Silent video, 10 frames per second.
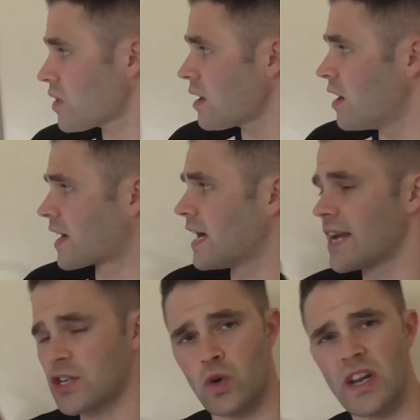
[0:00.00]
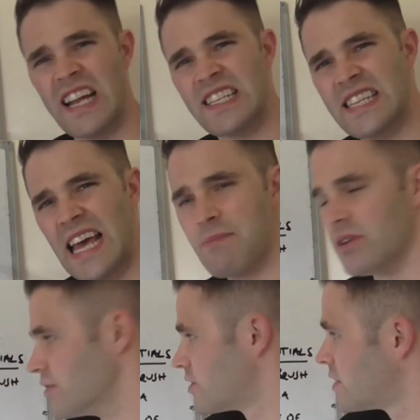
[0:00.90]
Okay, next one,
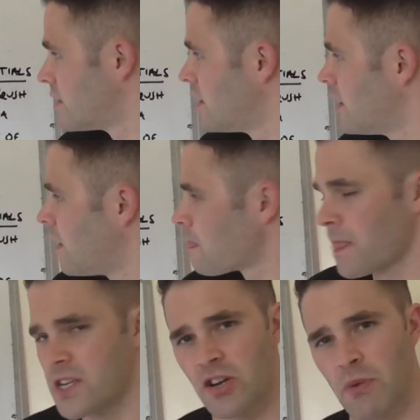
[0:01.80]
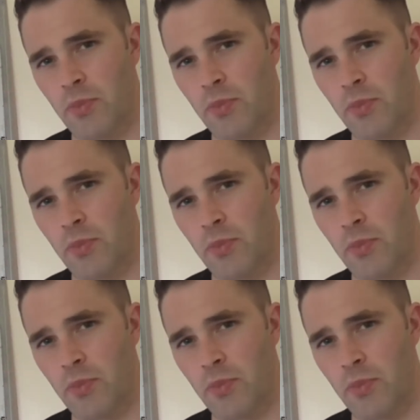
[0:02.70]
entertainments. There's going to be